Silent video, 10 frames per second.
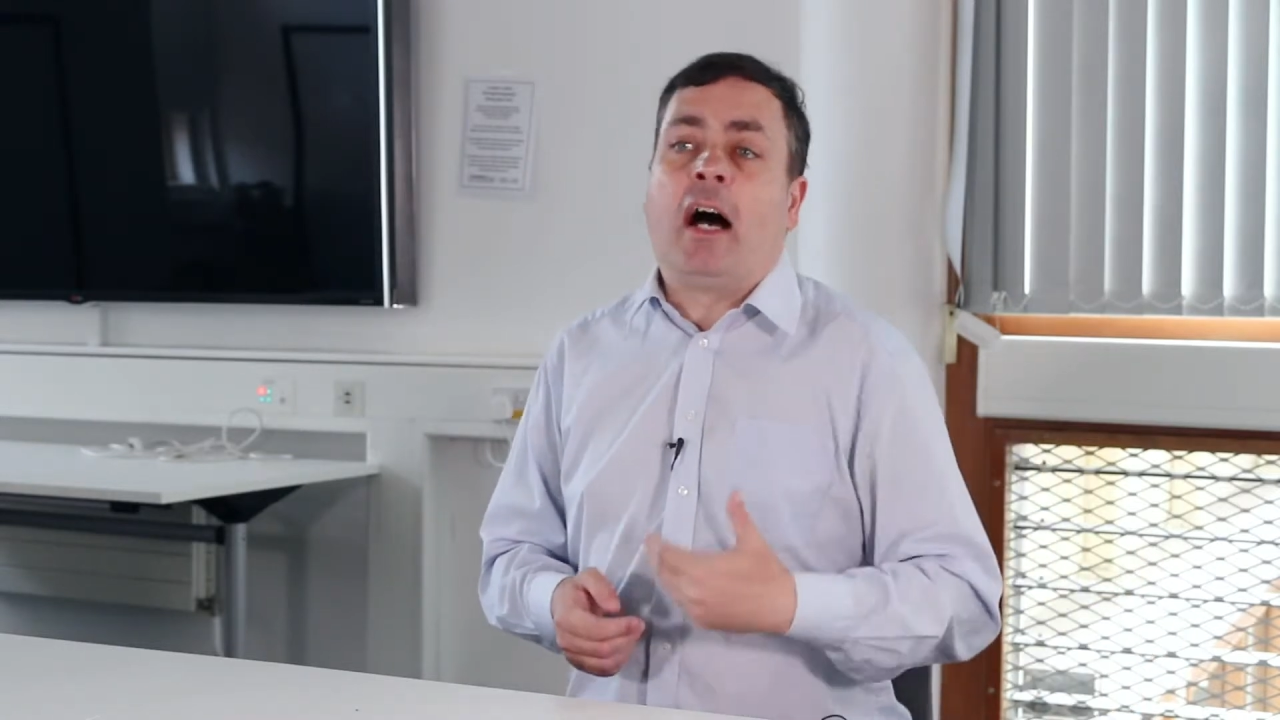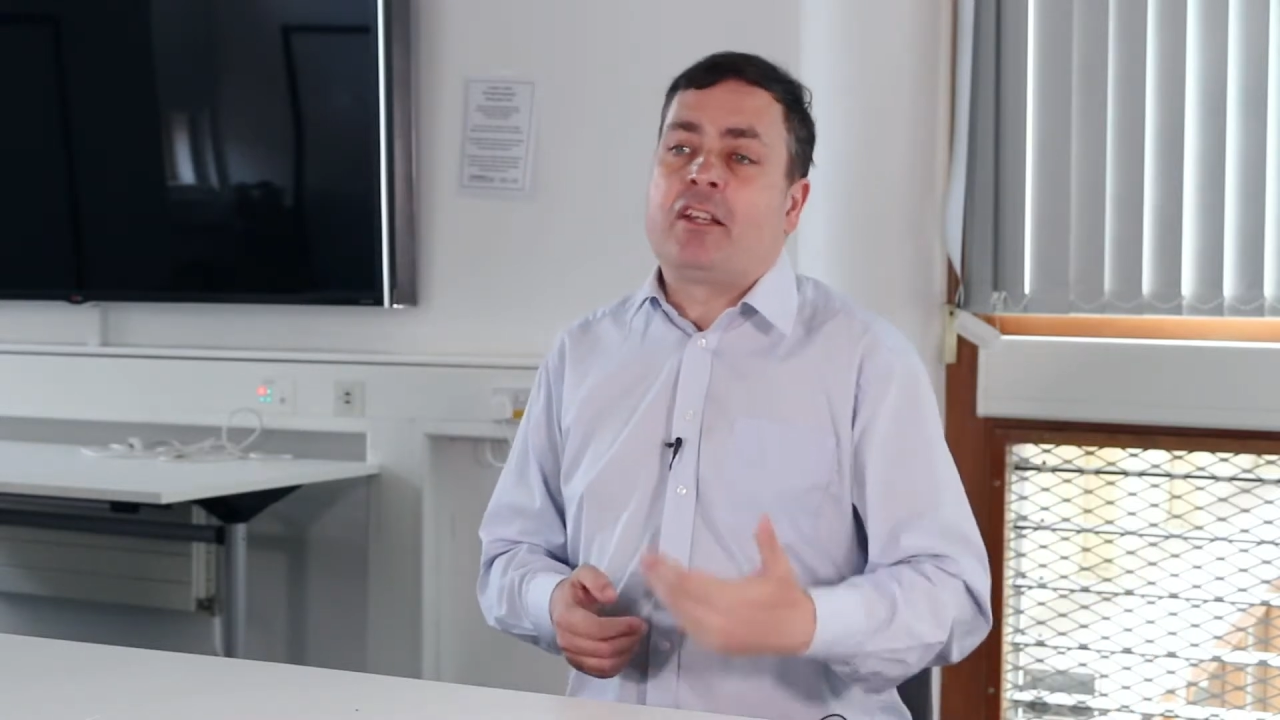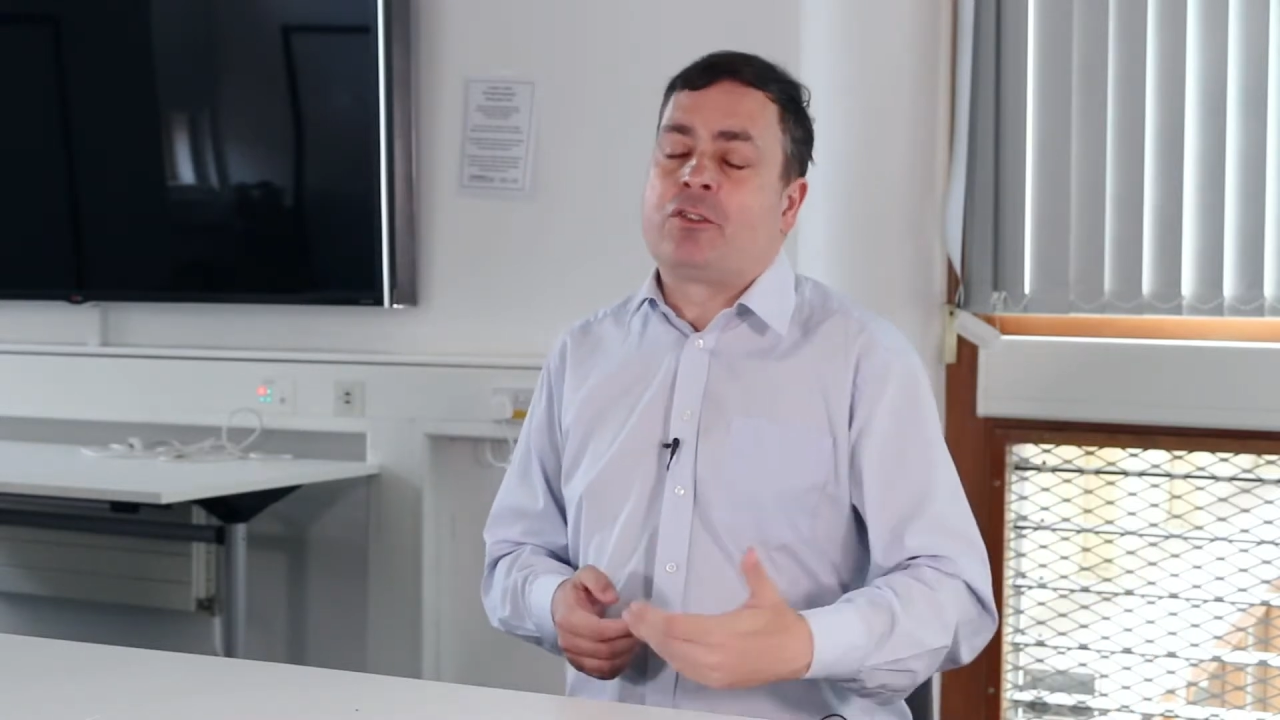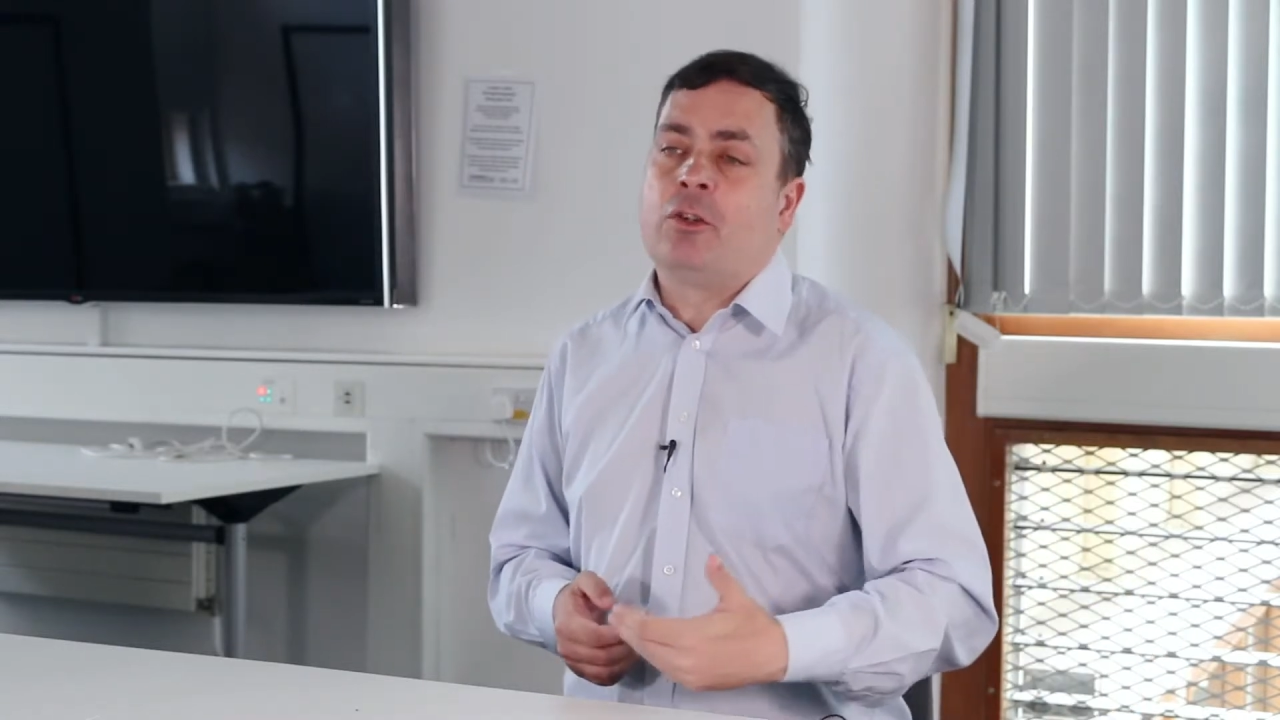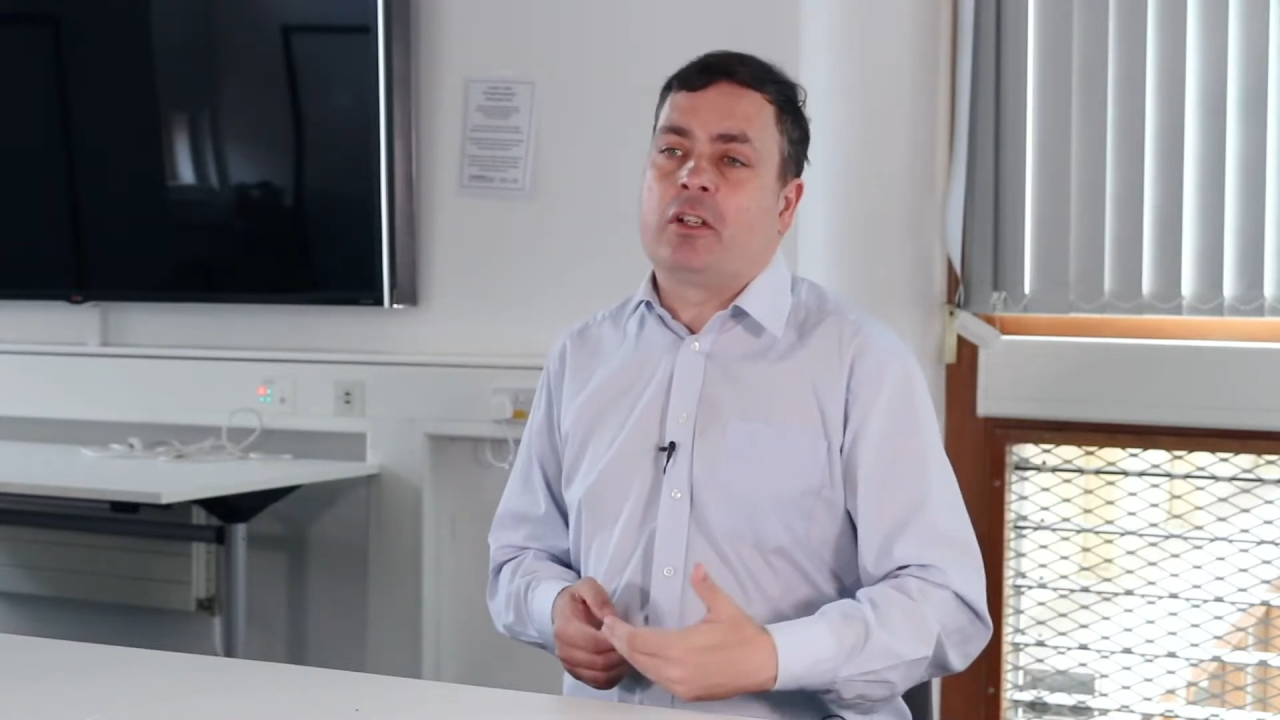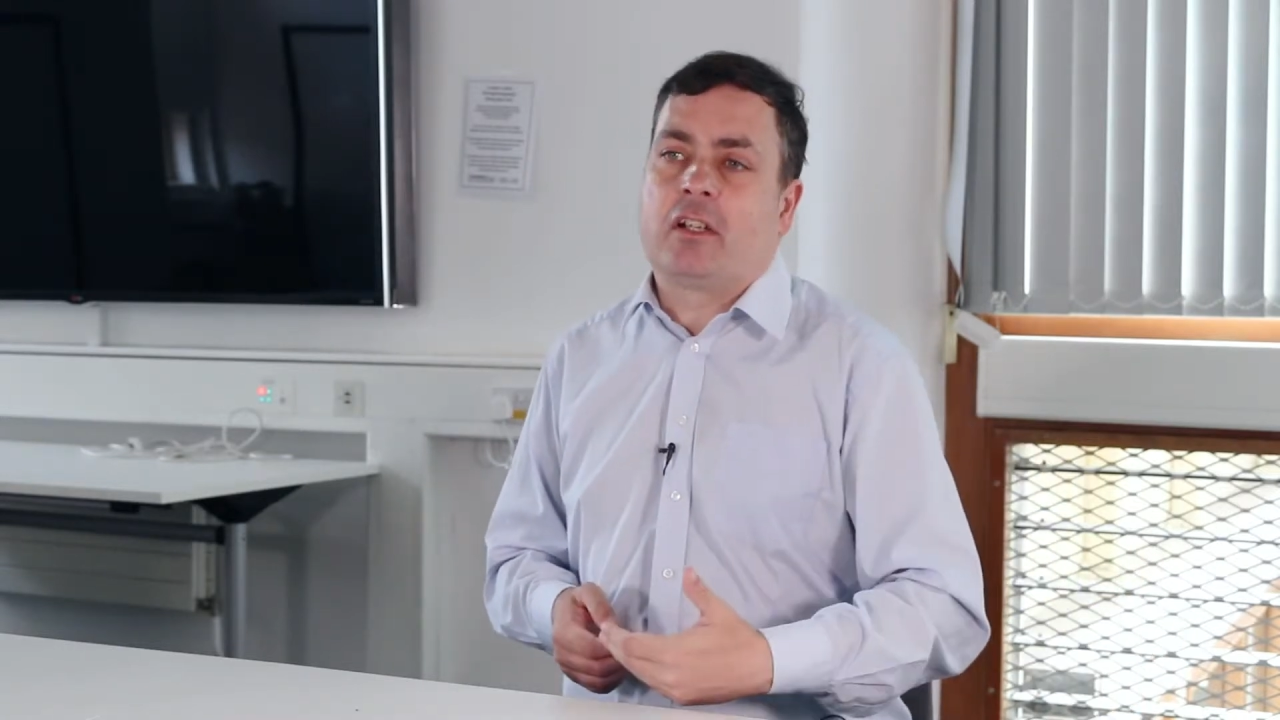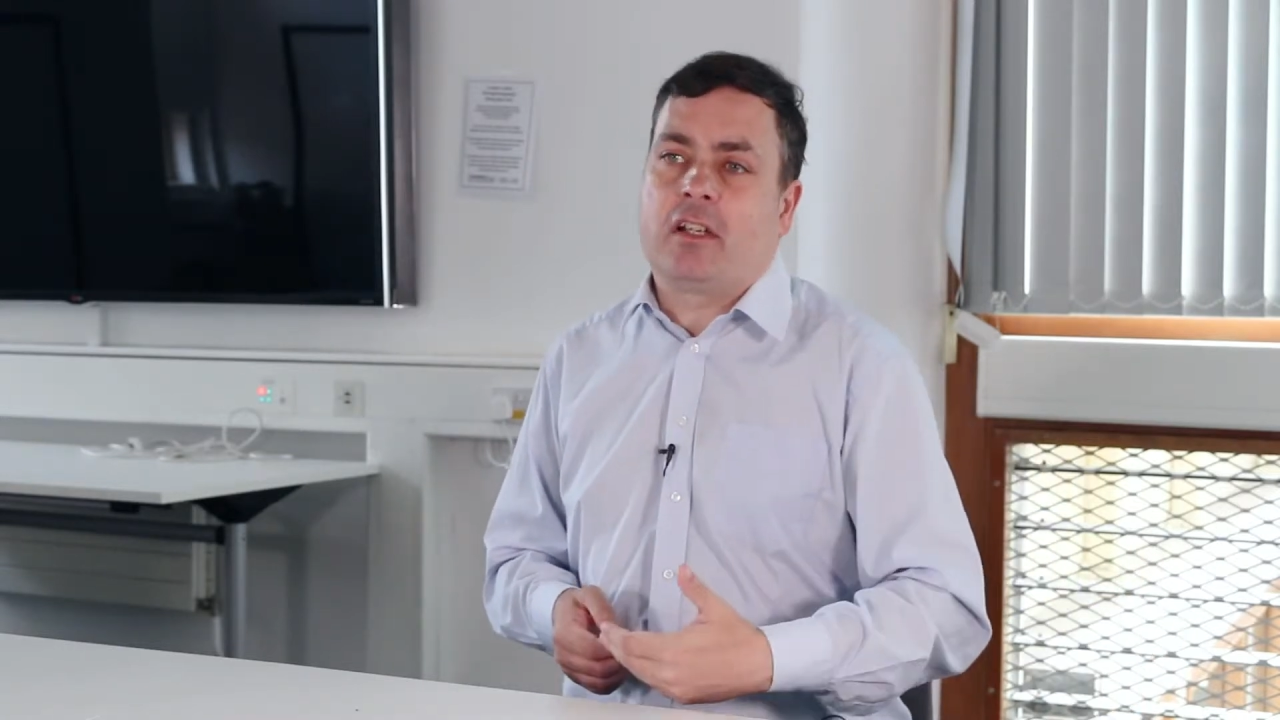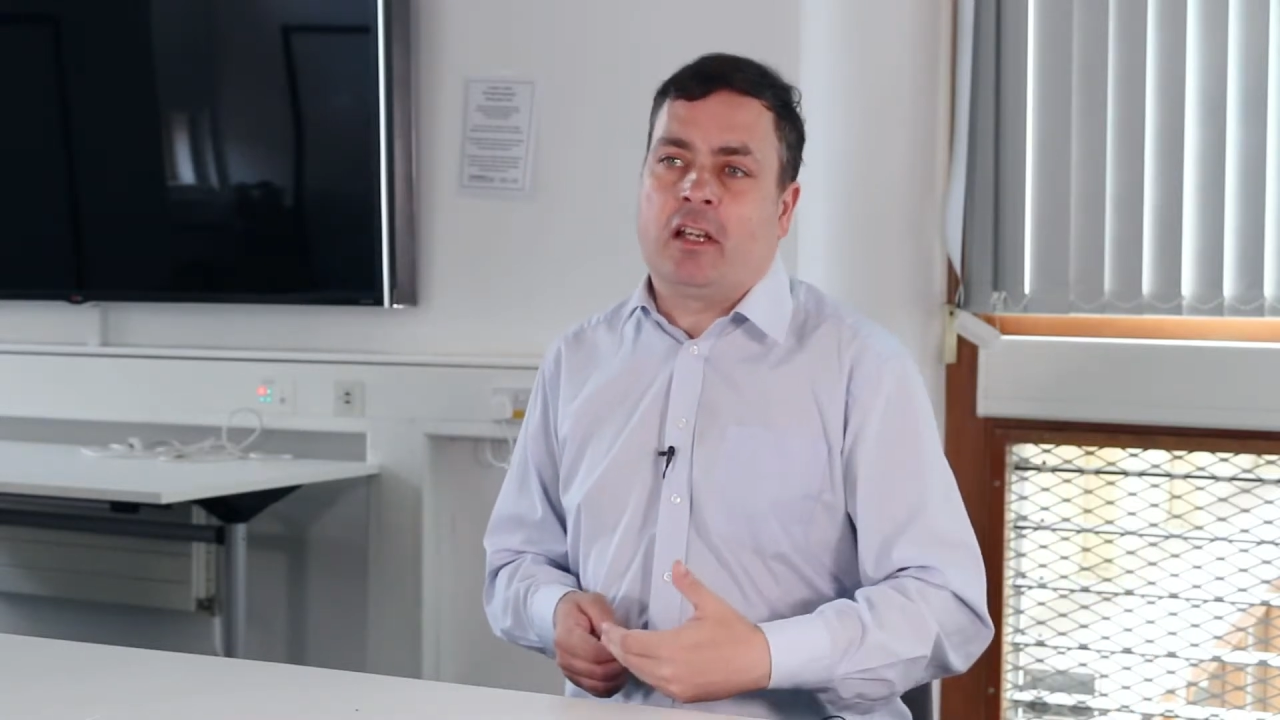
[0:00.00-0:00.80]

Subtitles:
I took